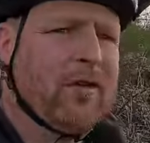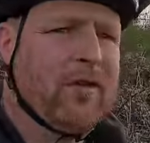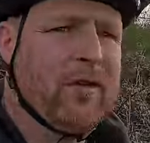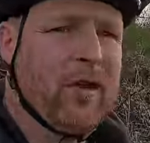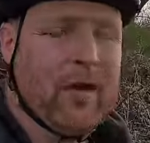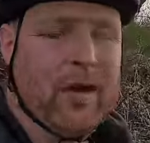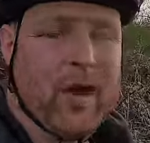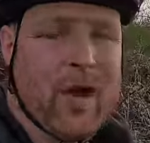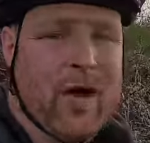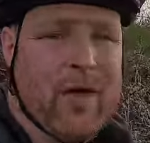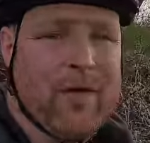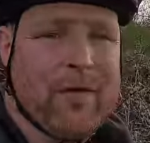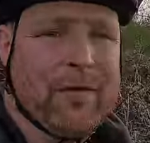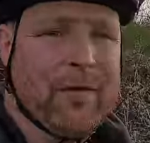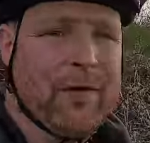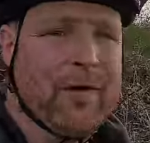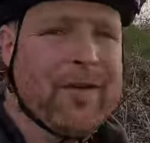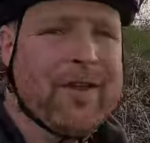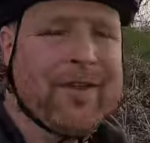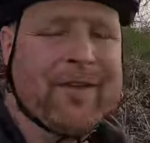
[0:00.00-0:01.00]
turn it
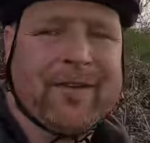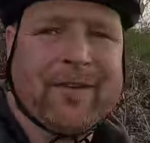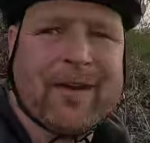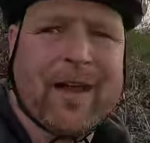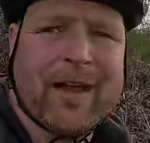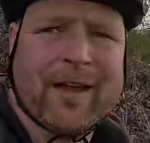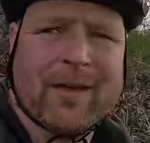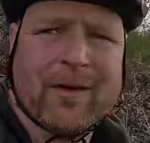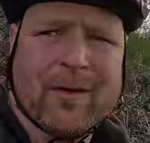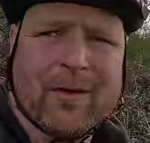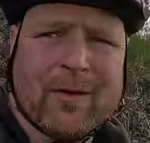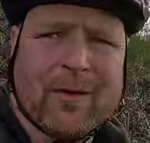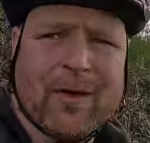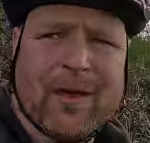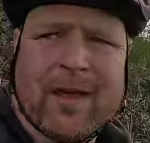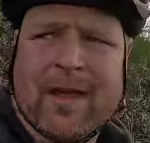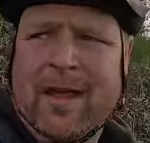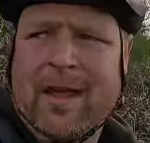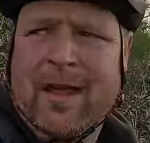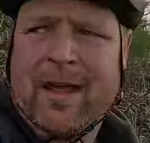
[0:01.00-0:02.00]
off and cycle
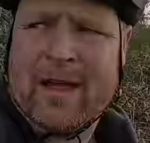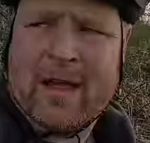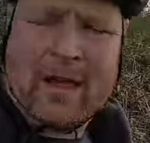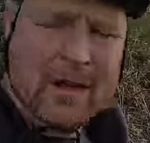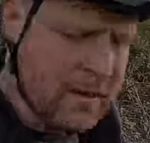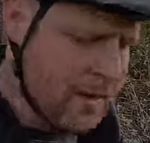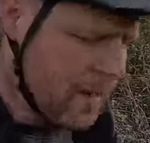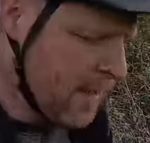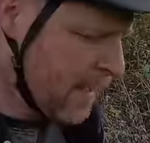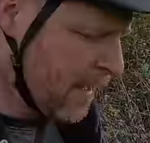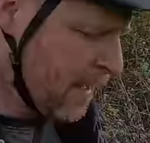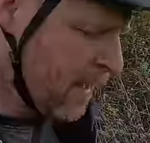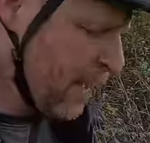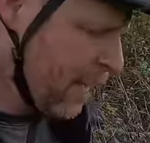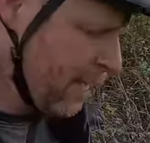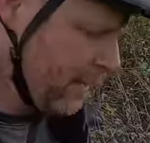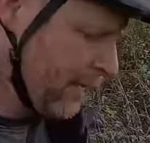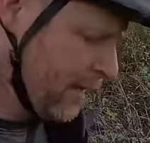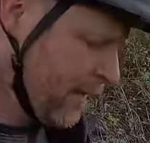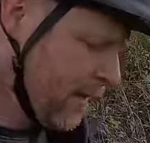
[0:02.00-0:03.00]
a
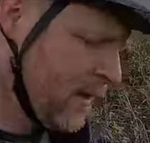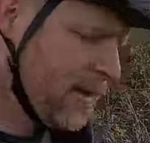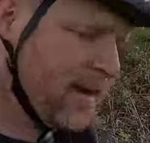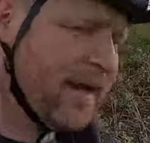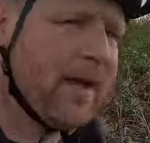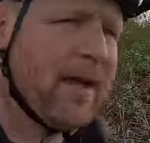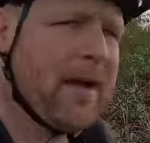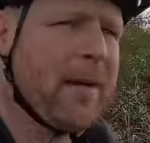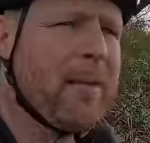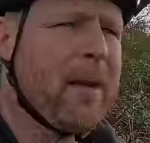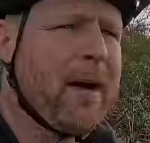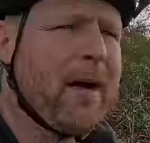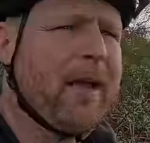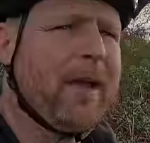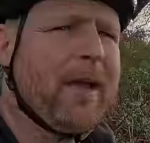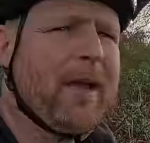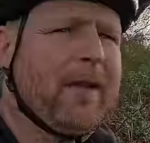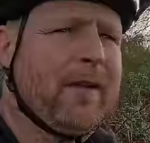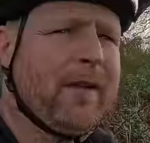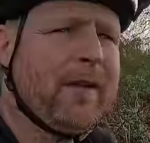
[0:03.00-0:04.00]
heavy e-bike
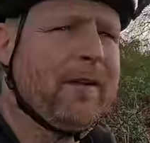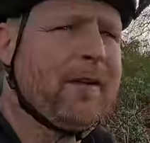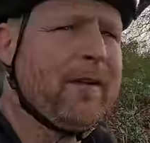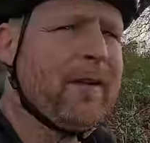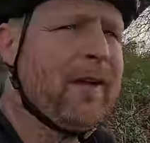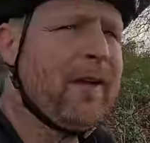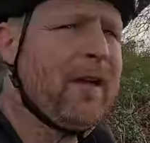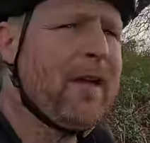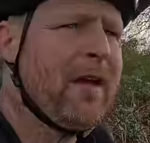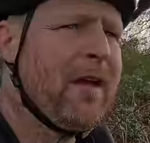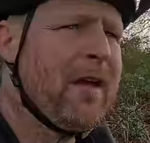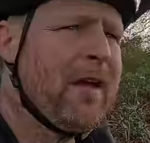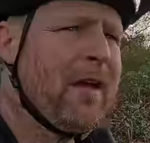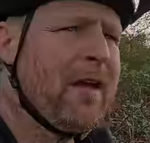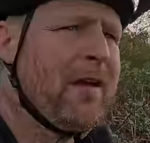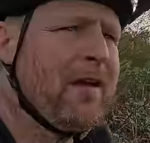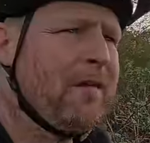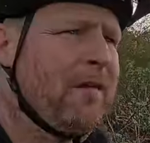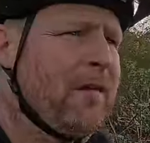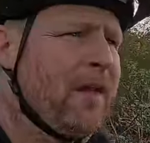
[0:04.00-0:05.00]
like this
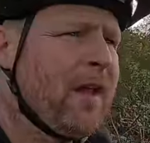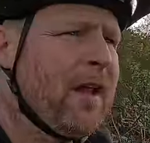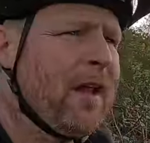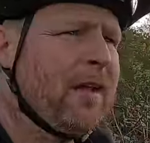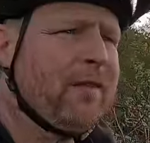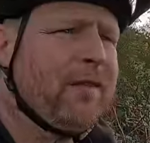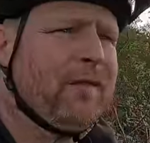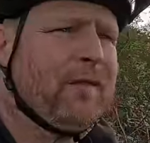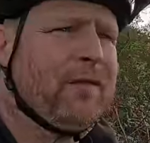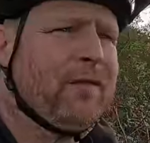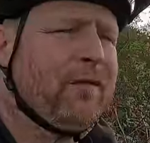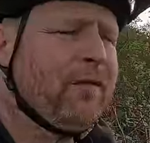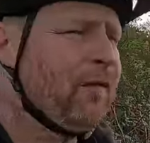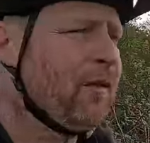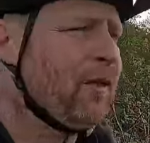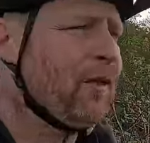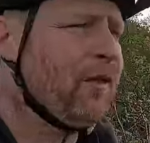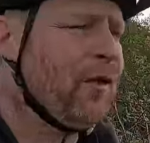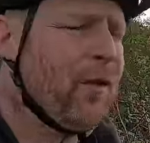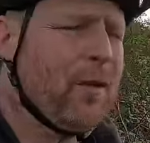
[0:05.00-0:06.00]
for the last
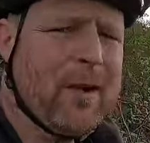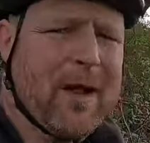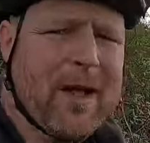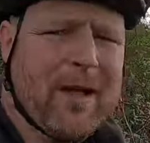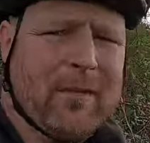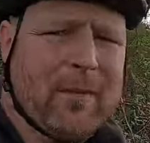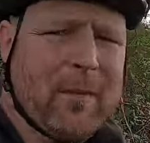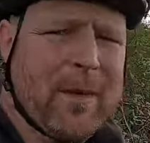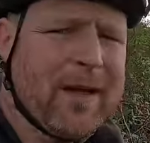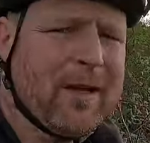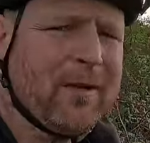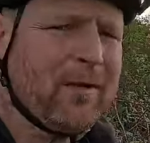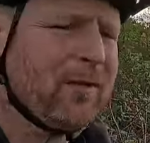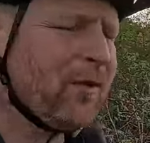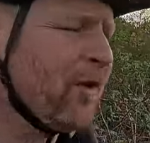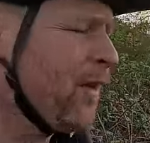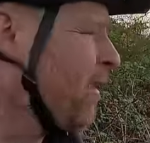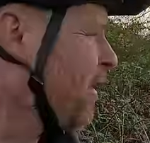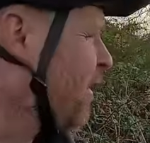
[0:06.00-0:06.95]
2.5 miles.